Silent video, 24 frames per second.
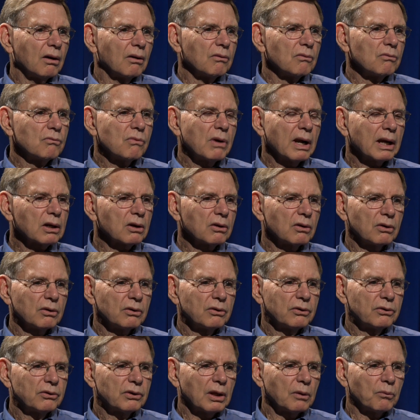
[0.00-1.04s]

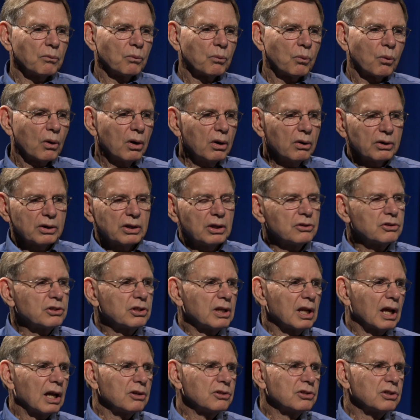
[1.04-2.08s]
Records that weren't
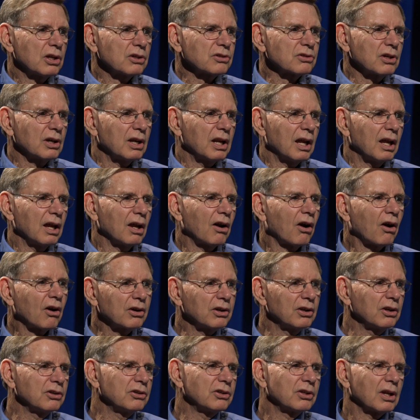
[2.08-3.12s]
digitized yesterday are
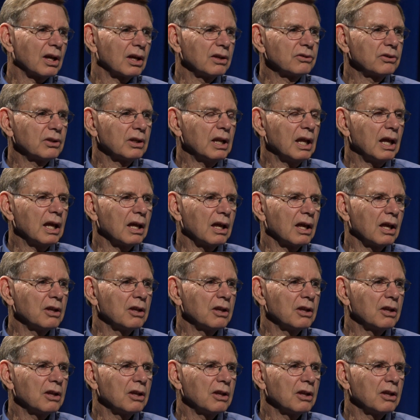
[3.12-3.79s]
digitized today,